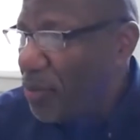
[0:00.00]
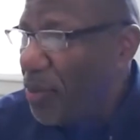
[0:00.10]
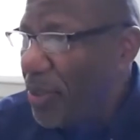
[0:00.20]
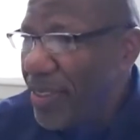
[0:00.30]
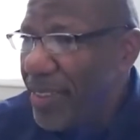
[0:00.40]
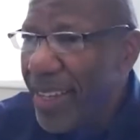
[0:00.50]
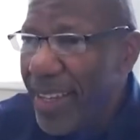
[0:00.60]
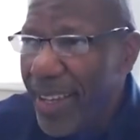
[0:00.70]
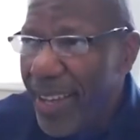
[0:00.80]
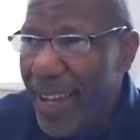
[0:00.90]
toward
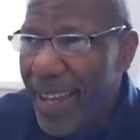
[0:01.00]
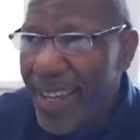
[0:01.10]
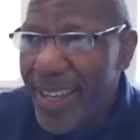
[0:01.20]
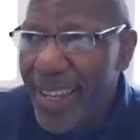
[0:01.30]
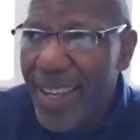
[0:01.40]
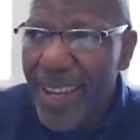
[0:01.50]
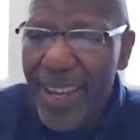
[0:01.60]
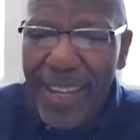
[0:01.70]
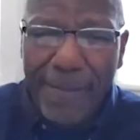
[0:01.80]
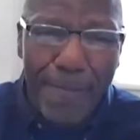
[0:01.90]
a
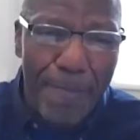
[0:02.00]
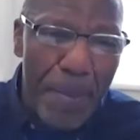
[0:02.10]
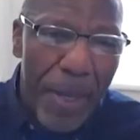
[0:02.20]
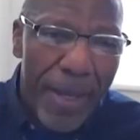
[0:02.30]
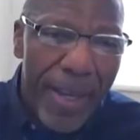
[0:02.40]
um,